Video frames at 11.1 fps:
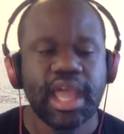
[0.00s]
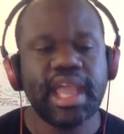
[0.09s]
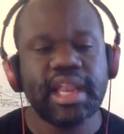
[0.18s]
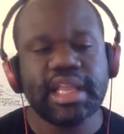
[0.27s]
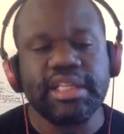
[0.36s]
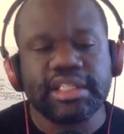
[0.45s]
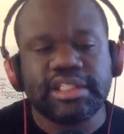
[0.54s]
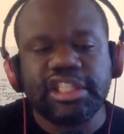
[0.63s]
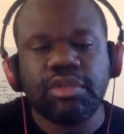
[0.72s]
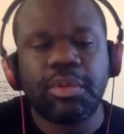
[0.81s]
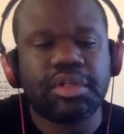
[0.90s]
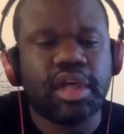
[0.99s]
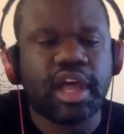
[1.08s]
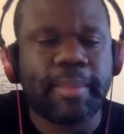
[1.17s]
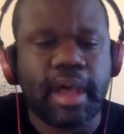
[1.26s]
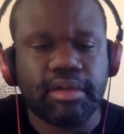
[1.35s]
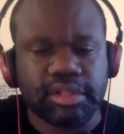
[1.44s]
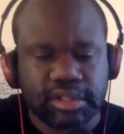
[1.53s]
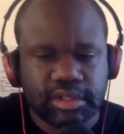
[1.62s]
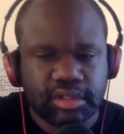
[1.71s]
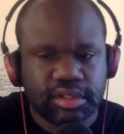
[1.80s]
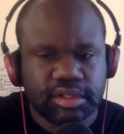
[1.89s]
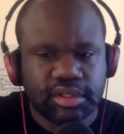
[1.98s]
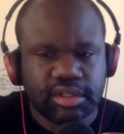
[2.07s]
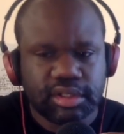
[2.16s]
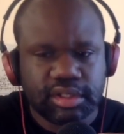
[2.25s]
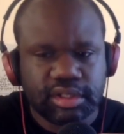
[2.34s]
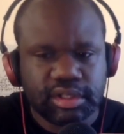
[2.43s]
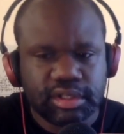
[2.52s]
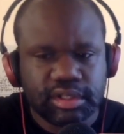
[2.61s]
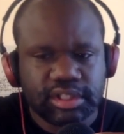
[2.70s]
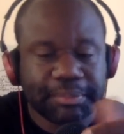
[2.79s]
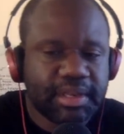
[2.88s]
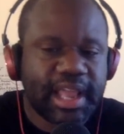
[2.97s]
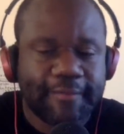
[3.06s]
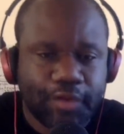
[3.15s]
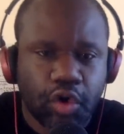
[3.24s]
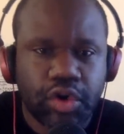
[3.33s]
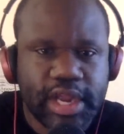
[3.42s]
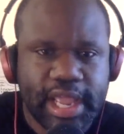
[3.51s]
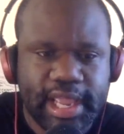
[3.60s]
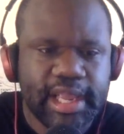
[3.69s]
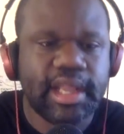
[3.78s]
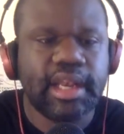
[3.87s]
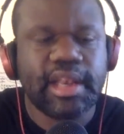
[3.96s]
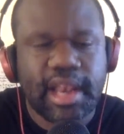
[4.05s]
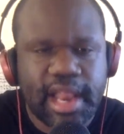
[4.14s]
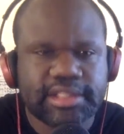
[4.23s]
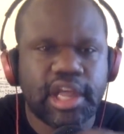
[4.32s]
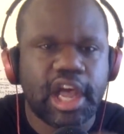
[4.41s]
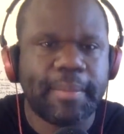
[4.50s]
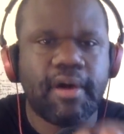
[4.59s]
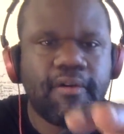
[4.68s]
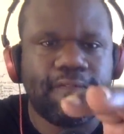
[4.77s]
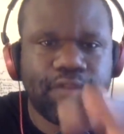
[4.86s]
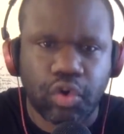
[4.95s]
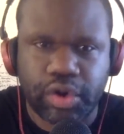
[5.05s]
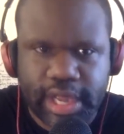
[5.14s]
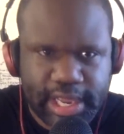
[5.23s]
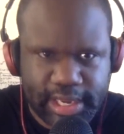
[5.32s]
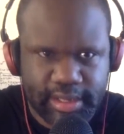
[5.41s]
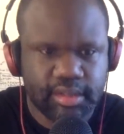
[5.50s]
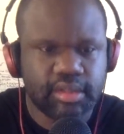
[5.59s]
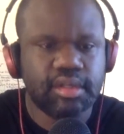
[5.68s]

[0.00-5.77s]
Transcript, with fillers: And, and, and since we want to talk about something like foreign aid, let, let's talk about foreign aid.